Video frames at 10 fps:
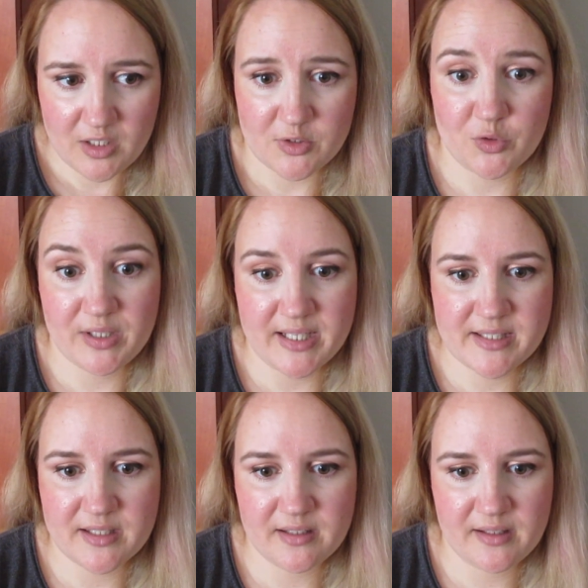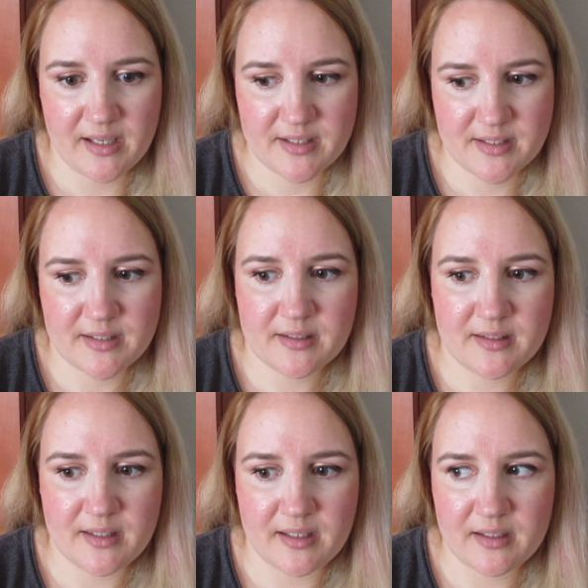So that's the next
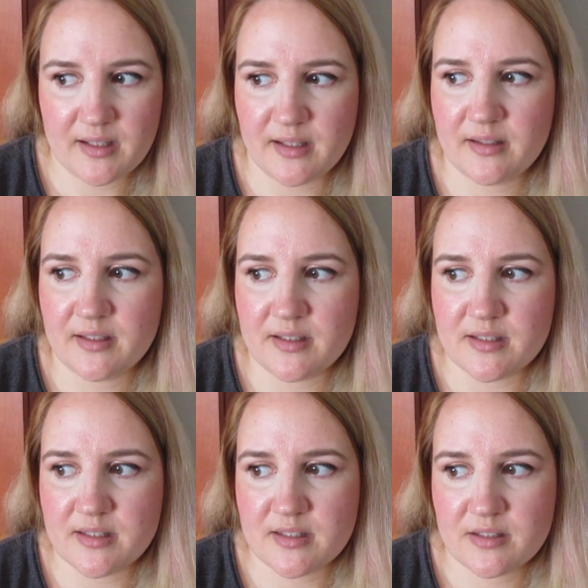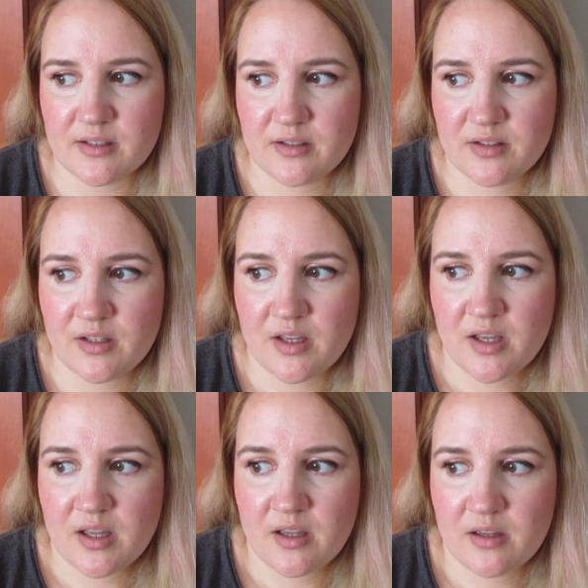thing that is
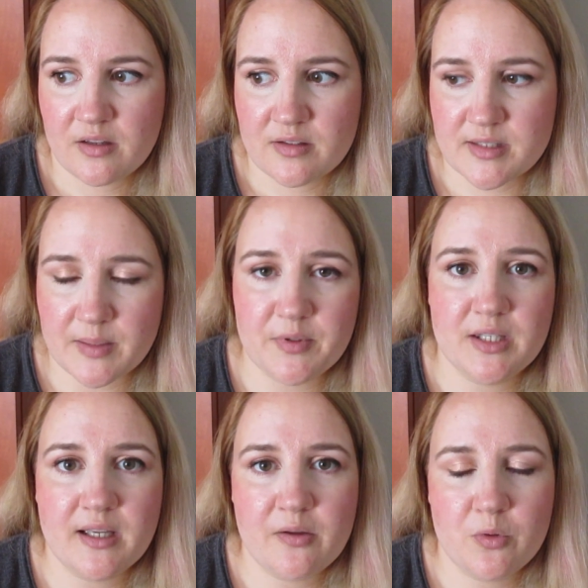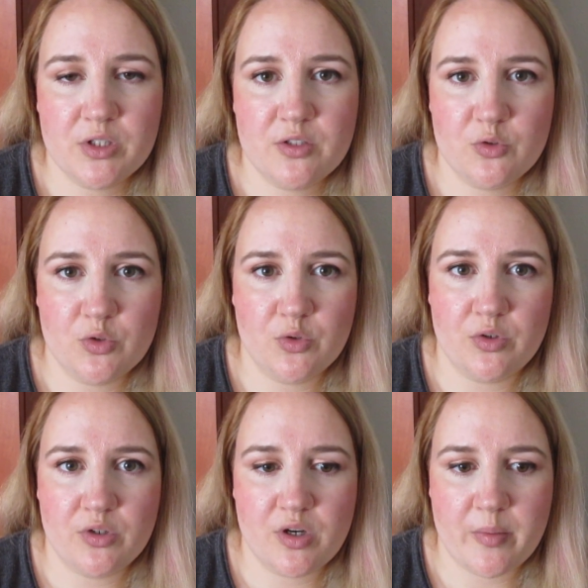something I wanted to
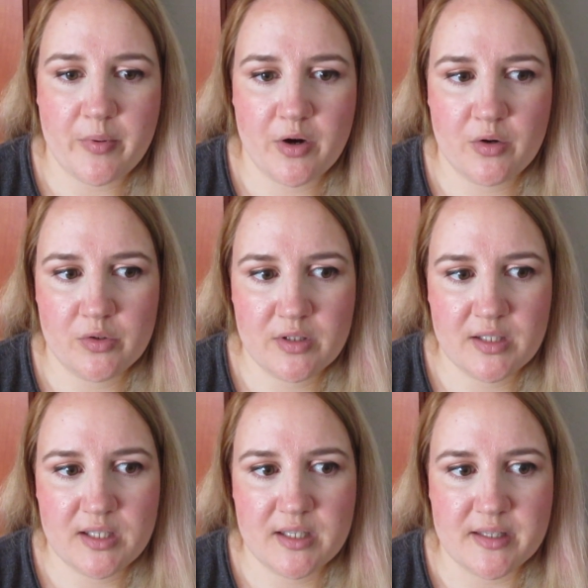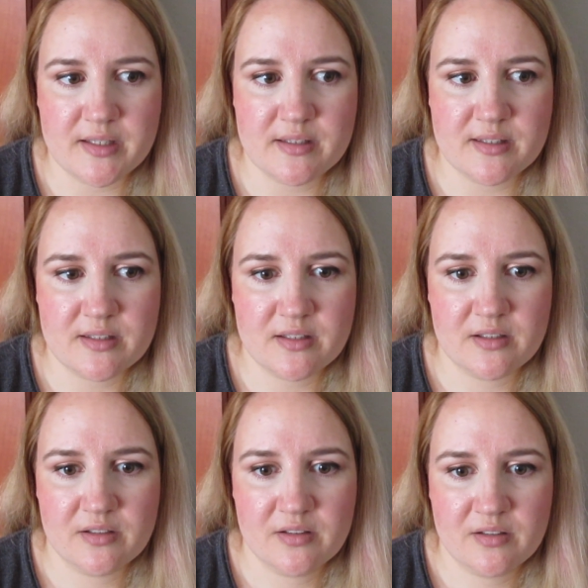talk about, is
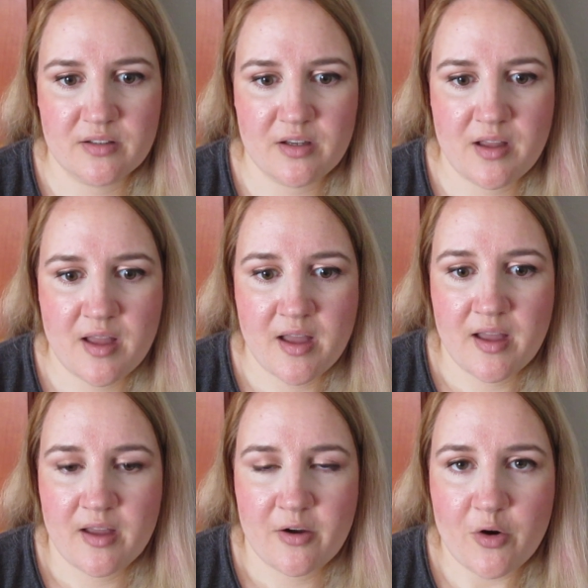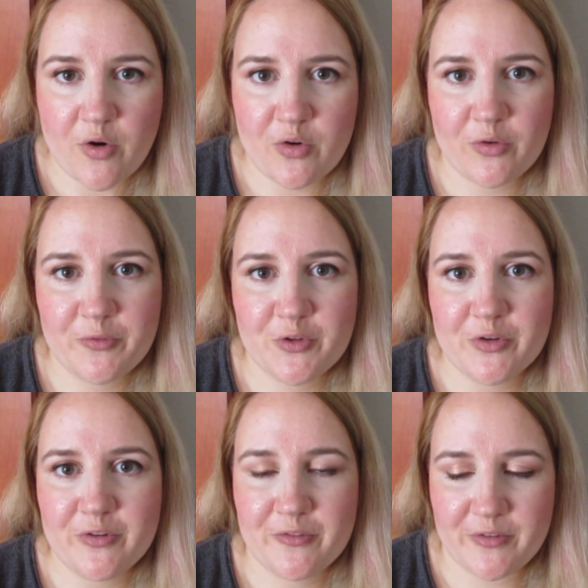all of
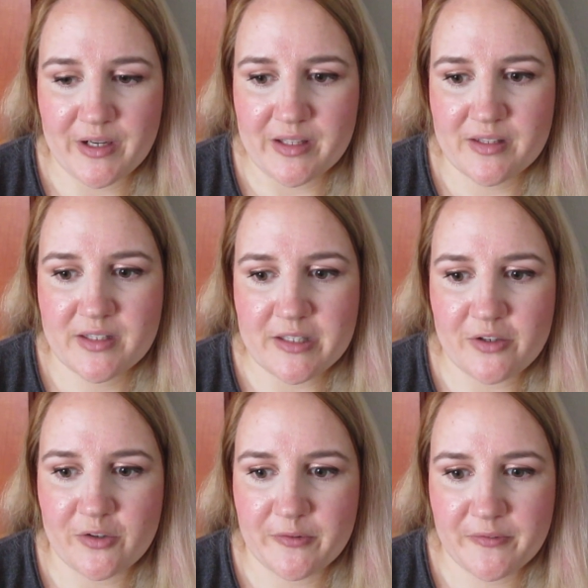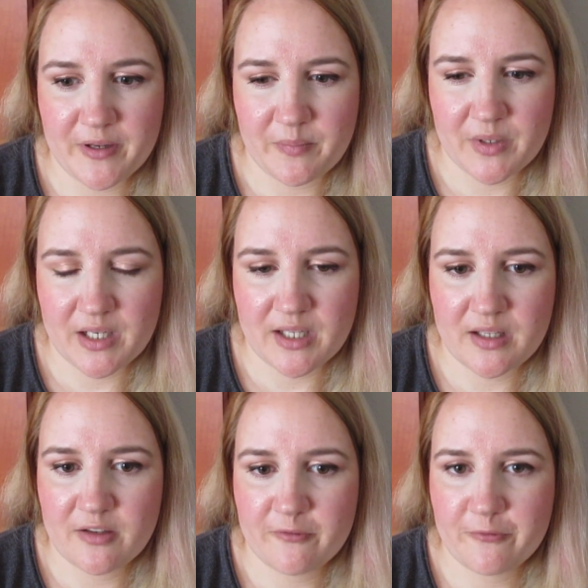your friends, your
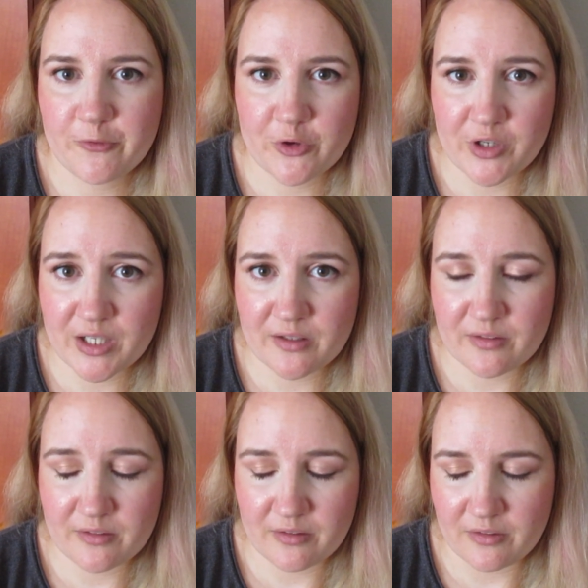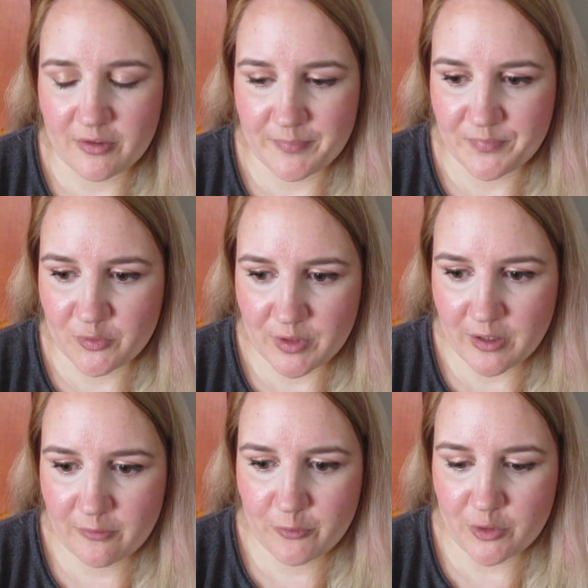family, foreign, um,
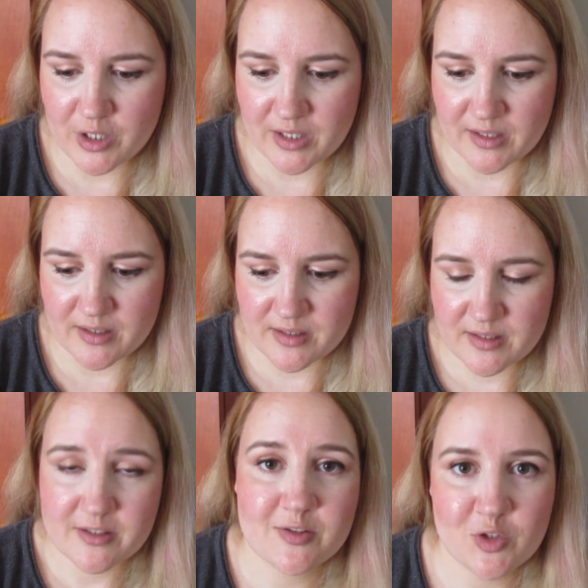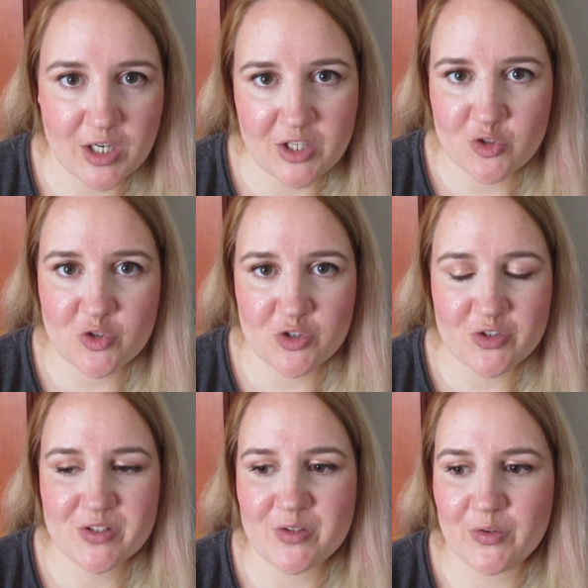not foreigners,
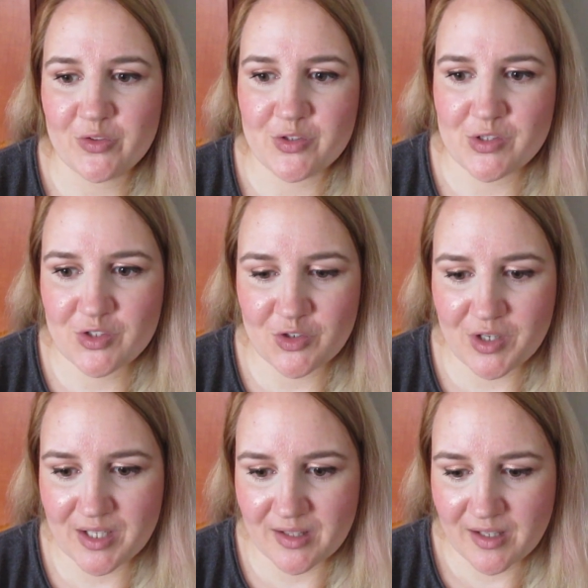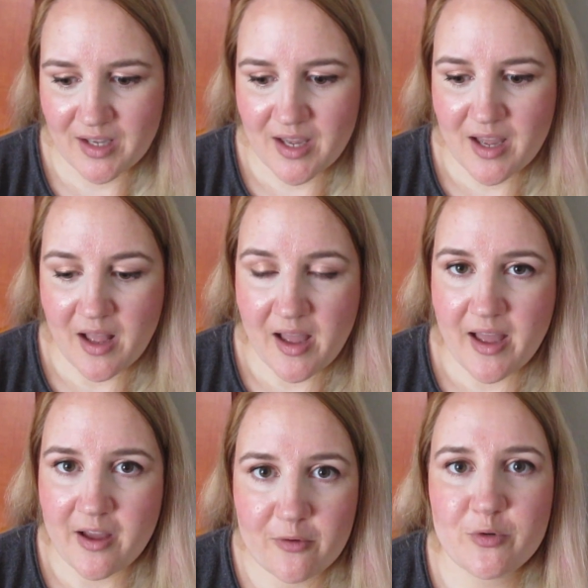strangers on the street.
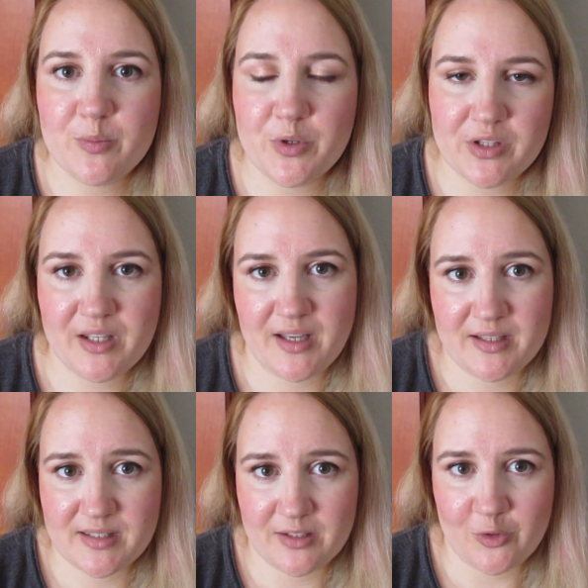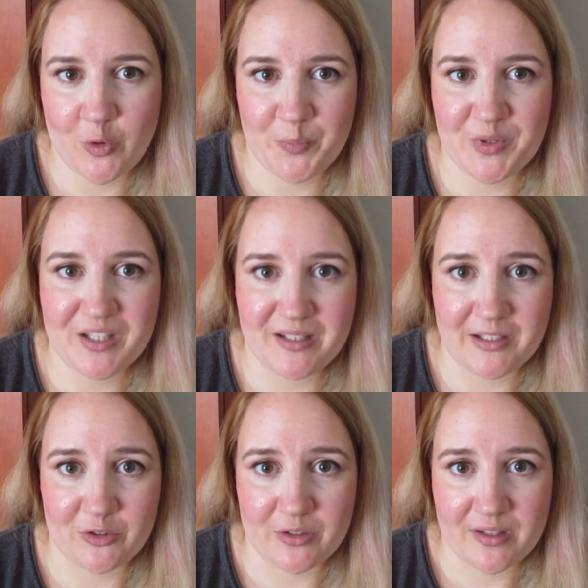Everybody has an
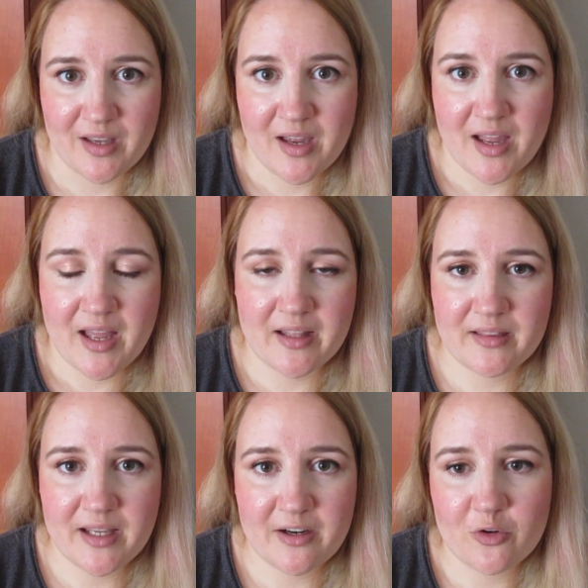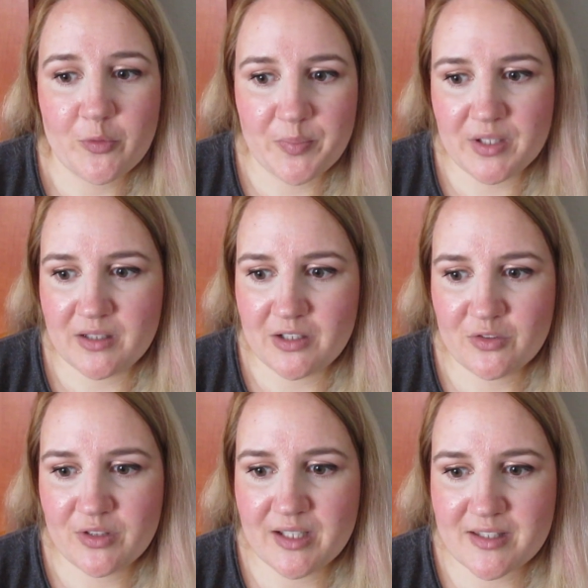opinion, and their
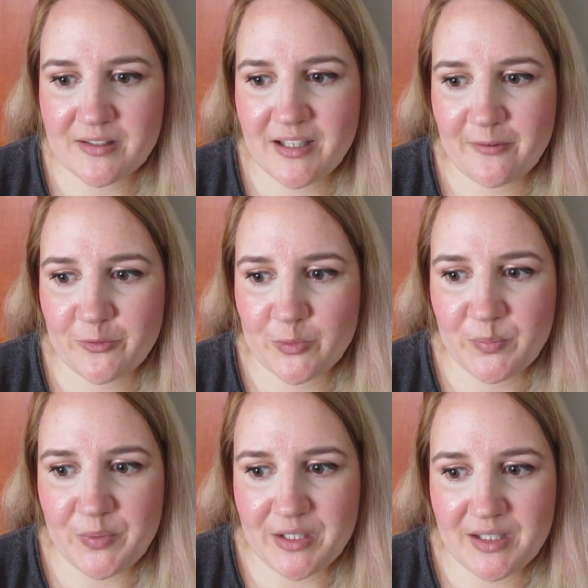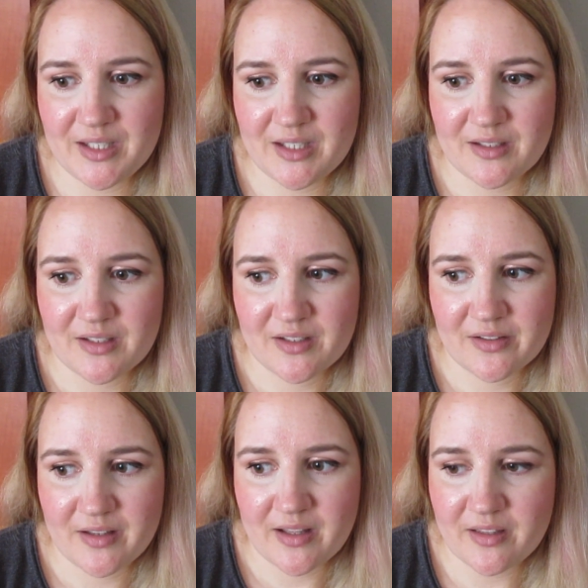opinion doesn't have to be,
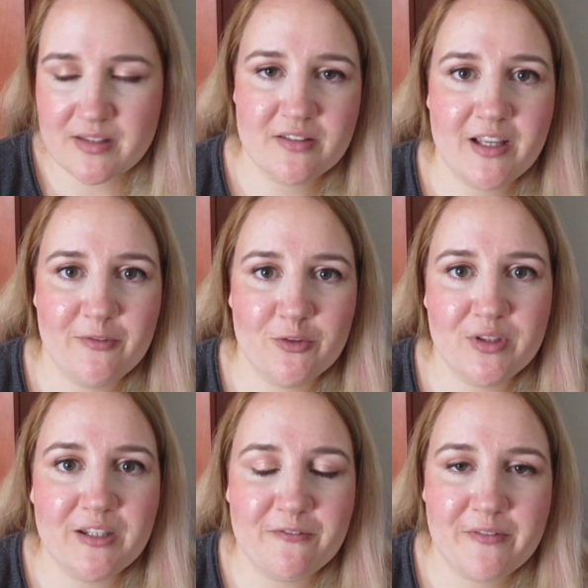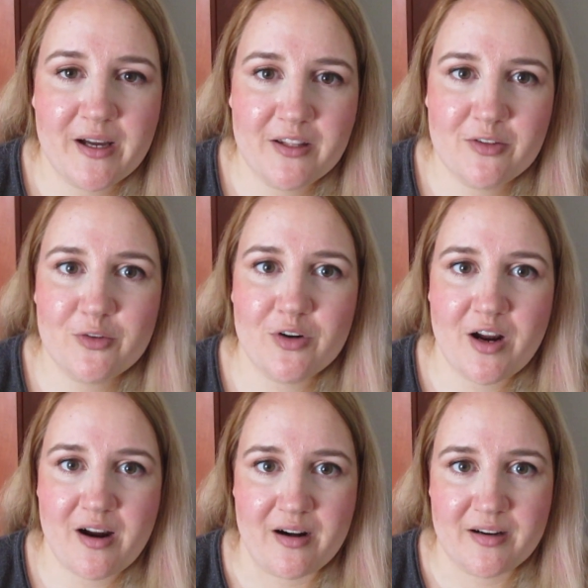doesn't have to define your
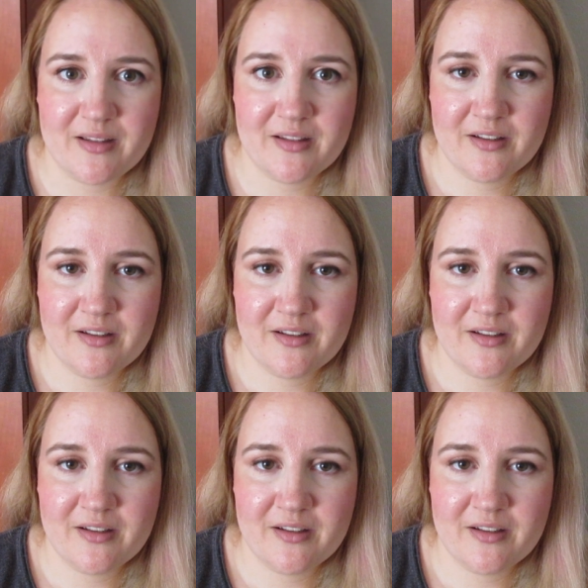art.